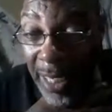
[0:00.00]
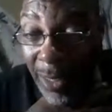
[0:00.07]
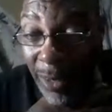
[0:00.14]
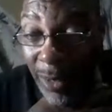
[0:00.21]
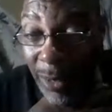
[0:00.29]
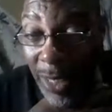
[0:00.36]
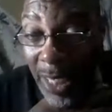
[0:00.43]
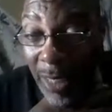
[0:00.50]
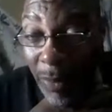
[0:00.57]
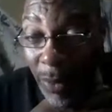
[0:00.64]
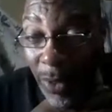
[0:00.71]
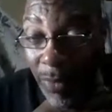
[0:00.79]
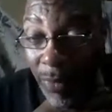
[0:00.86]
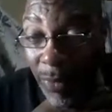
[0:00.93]
to
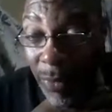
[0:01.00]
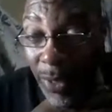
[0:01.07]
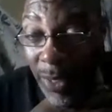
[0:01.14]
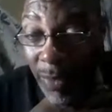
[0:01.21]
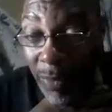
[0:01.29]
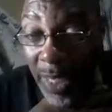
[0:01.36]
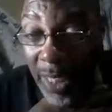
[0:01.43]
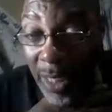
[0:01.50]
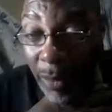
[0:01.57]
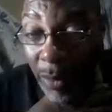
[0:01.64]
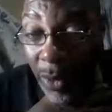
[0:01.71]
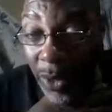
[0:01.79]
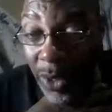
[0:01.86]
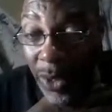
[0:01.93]
transport fruit and
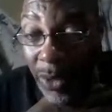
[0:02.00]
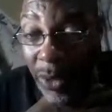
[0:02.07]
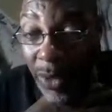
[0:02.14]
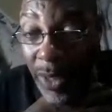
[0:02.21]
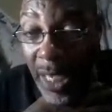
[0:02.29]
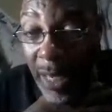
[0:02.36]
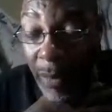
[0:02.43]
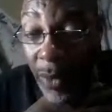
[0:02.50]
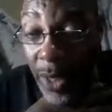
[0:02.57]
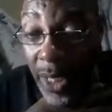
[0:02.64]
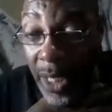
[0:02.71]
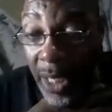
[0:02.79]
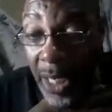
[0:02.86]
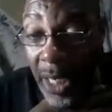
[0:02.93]
vegetables to
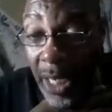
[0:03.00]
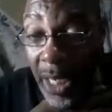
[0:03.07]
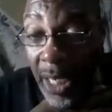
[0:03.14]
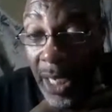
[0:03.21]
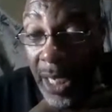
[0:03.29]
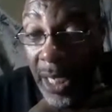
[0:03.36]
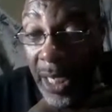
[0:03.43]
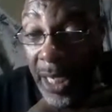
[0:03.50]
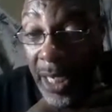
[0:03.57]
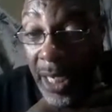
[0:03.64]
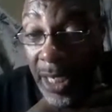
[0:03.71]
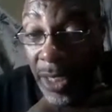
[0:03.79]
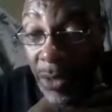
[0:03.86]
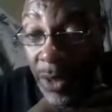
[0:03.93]
neighboring
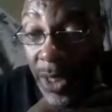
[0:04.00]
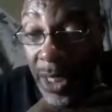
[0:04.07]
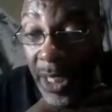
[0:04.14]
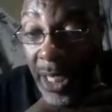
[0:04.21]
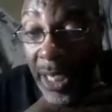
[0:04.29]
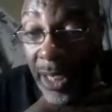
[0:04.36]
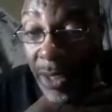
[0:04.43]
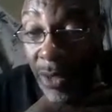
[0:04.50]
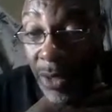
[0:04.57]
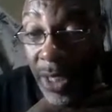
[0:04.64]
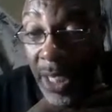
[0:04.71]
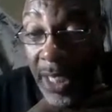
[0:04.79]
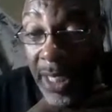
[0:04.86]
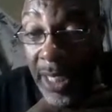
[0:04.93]
countries and to
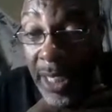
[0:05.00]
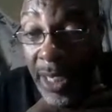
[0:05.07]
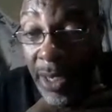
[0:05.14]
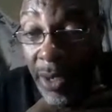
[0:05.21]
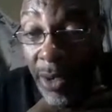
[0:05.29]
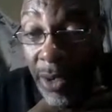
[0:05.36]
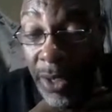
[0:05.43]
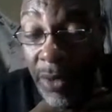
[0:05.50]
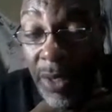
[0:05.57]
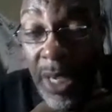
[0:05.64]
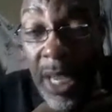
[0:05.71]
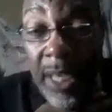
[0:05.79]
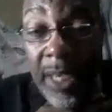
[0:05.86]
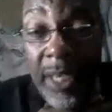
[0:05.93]
Tanzania or
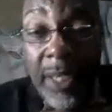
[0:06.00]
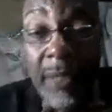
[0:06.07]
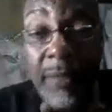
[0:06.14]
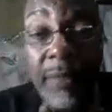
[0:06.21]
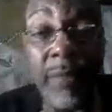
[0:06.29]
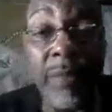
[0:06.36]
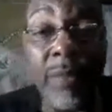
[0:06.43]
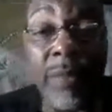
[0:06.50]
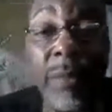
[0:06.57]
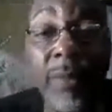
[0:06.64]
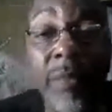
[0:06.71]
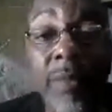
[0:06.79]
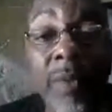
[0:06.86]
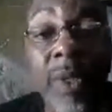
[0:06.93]
Uganda?
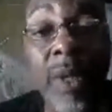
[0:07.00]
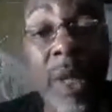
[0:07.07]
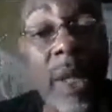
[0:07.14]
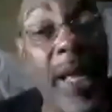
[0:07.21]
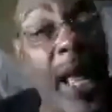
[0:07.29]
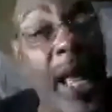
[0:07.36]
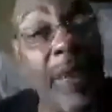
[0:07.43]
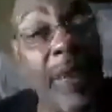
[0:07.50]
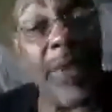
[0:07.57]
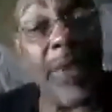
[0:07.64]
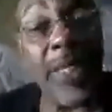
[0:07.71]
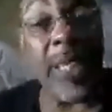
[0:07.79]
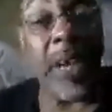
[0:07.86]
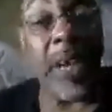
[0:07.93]
Africans
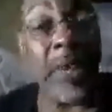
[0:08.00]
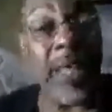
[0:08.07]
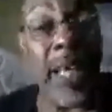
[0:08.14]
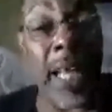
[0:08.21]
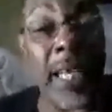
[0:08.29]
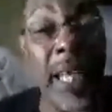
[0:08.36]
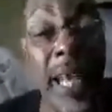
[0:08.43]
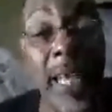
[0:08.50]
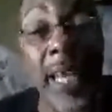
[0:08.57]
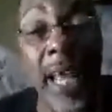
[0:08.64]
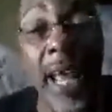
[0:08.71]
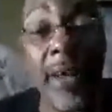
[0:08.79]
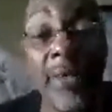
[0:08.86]
already got that down